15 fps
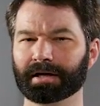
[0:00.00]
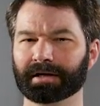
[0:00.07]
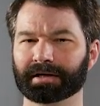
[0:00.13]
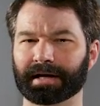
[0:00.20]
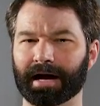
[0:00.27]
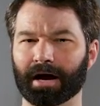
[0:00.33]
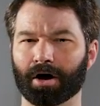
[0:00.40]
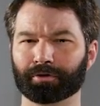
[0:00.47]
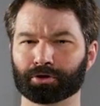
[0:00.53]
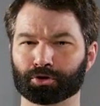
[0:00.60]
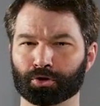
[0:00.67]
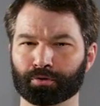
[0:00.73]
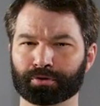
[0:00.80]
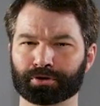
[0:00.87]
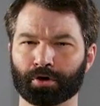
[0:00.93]
Now, the
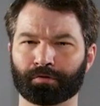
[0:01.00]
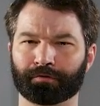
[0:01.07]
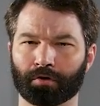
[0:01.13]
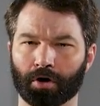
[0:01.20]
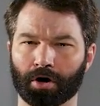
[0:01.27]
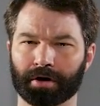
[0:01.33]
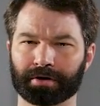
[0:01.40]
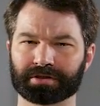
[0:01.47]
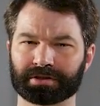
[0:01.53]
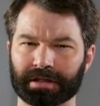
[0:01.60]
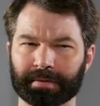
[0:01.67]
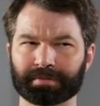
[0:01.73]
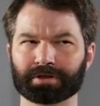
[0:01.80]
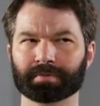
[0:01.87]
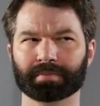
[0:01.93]
truth so far
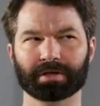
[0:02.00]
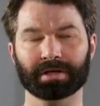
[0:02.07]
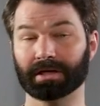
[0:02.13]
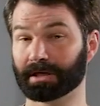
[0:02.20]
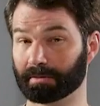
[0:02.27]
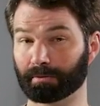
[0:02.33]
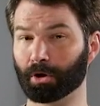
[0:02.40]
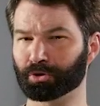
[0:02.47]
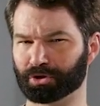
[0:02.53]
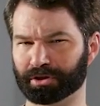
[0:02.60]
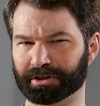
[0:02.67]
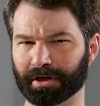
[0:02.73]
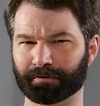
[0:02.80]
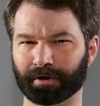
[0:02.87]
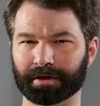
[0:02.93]
seems to be mostly
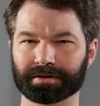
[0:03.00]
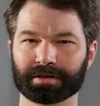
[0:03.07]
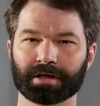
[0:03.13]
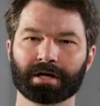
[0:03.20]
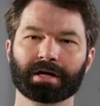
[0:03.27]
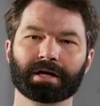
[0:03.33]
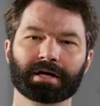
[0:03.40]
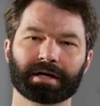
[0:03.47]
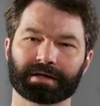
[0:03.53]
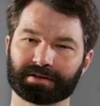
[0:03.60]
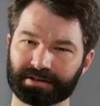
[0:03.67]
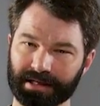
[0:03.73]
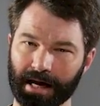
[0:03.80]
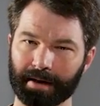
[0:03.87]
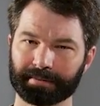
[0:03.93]
different,
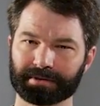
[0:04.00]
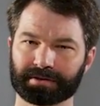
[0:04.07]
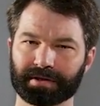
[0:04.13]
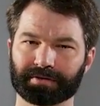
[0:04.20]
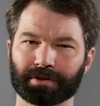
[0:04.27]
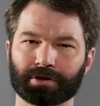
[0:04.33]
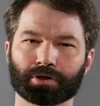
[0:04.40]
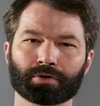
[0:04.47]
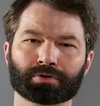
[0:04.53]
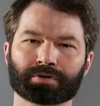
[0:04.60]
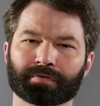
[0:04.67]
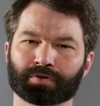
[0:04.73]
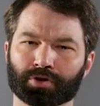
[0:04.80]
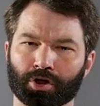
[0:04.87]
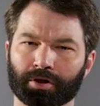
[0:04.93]
except that the use
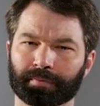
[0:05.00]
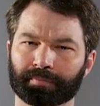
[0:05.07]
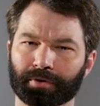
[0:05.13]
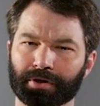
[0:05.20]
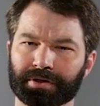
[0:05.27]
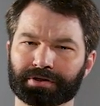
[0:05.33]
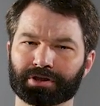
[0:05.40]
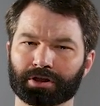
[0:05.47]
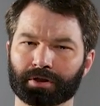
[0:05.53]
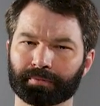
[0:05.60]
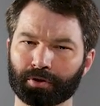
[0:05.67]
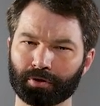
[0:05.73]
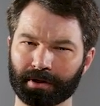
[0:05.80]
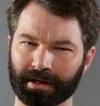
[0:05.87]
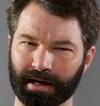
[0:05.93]
of certain books to
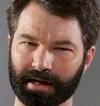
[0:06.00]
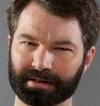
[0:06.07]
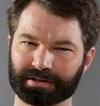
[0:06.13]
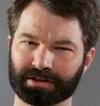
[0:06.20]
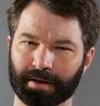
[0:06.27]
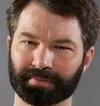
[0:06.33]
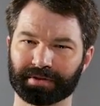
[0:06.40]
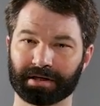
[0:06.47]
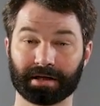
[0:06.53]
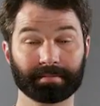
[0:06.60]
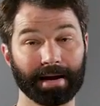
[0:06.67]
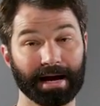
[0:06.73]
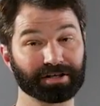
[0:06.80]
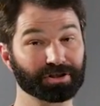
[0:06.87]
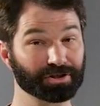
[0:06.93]
communicate something
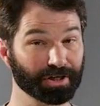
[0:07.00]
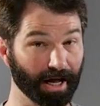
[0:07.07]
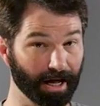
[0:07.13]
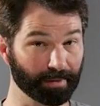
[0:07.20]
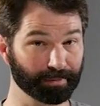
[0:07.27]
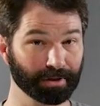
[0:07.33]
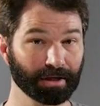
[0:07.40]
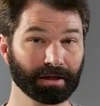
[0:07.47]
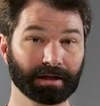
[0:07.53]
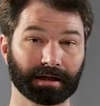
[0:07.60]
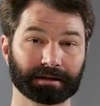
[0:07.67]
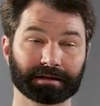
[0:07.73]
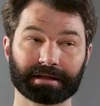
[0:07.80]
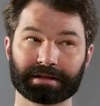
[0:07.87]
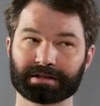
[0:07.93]
matches up,
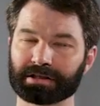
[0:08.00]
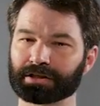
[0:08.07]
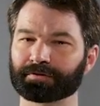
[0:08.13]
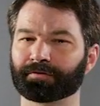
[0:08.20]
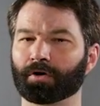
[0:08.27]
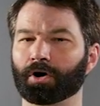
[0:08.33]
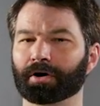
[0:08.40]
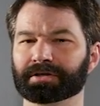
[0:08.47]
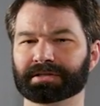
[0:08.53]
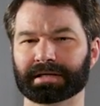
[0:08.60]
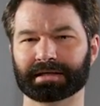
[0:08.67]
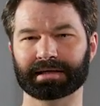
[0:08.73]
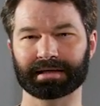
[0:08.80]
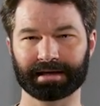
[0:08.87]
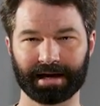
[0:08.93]
at least as far as they
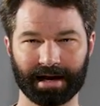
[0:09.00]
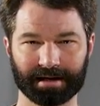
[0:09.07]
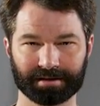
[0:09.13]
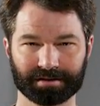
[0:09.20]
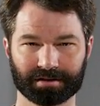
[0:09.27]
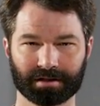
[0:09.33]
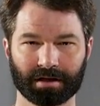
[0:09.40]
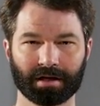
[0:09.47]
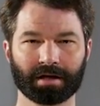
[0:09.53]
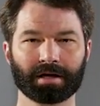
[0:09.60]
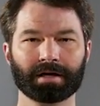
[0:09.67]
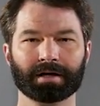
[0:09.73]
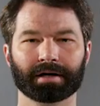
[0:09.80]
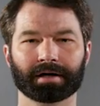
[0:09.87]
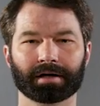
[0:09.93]
can guess.
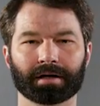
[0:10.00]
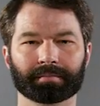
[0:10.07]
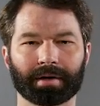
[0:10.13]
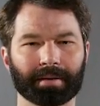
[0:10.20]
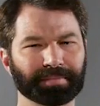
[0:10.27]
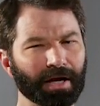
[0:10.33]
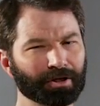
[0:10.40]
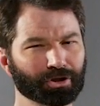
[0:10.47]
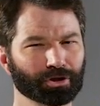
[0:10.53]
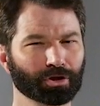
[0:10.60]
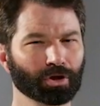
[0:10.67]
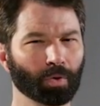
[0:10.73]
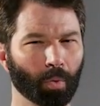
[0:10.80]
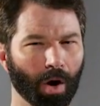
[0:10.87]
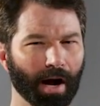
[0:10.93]
I'm not
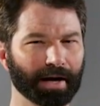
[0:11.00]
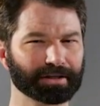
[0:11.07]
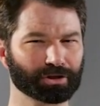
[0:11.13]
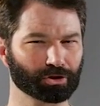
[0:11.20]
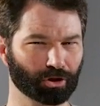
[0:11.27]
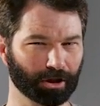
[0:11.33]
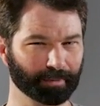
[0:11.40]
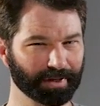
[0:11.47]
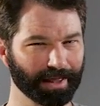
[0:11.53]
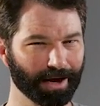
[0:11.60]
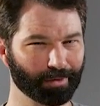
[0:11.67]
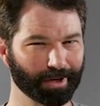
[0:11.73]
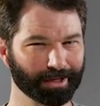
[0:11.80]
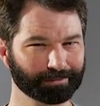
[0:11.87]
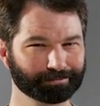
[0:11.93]
sure why it struck me that
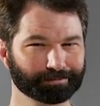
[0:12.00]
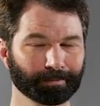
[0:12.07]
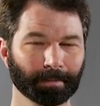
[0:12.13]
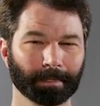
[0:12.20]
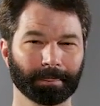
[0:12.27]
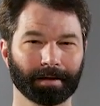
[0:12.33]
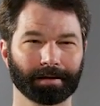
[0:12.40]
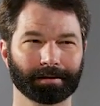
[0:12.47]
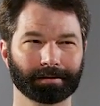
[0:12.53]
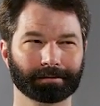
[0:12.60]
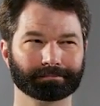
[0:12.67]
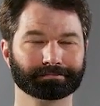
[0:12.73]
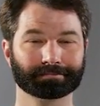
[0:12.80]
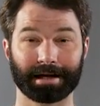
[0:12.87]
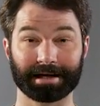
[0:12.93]
way.
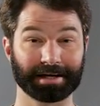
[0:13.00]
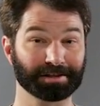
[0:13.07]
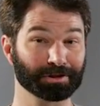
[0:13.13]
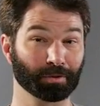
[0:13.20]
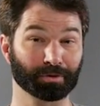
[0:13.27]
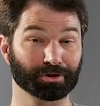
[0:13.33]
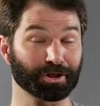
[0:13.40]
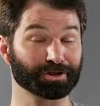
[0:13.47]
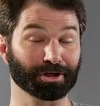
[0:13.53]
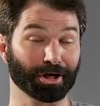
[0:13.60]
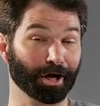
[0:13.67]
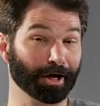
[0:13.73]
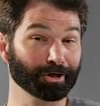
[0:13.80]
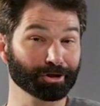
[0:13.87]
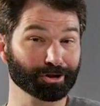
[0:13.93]
I guess it was just a
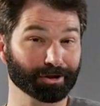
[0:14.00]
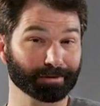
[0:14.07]
hunch?